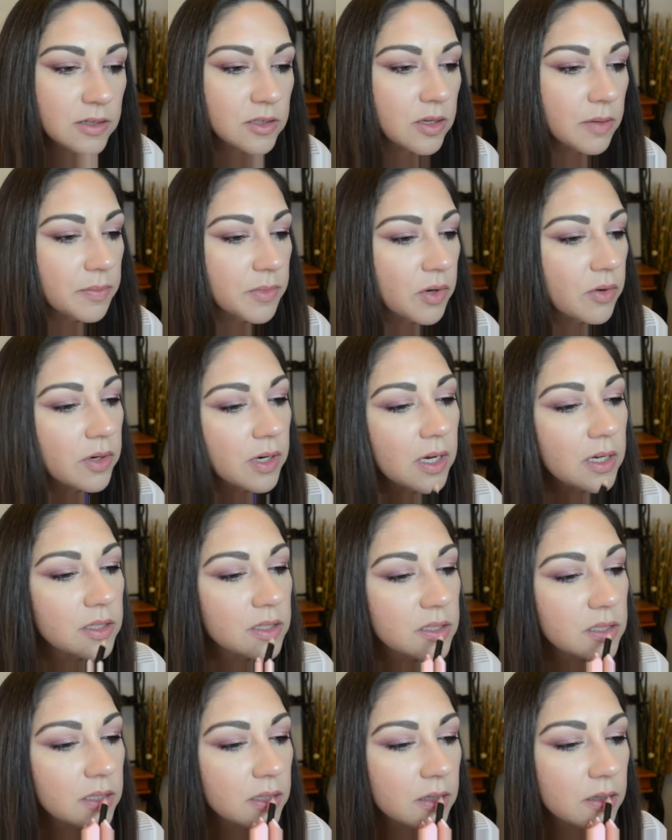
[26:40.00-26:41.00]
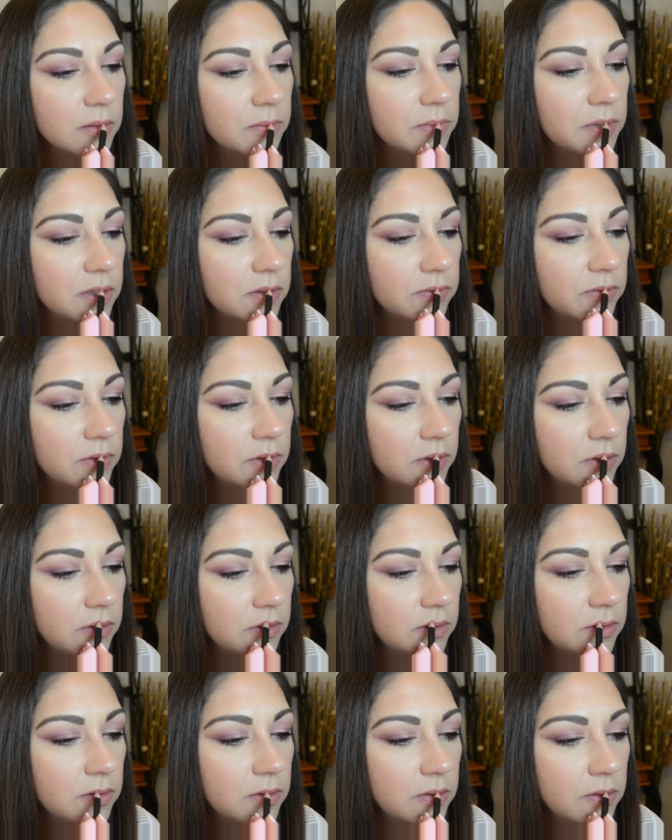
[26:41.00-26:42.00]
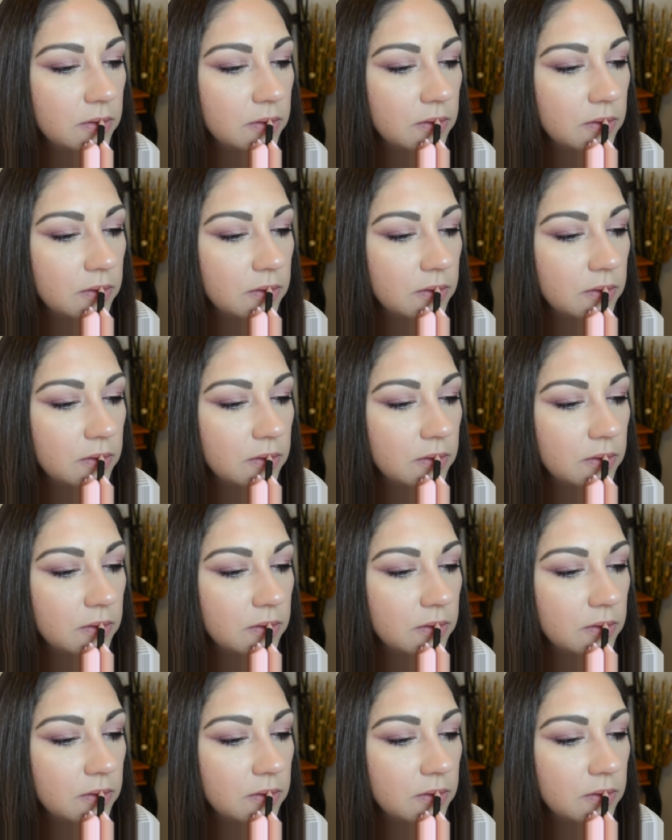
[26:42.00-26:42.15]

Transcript: So I'm throwing on just a little bit of nude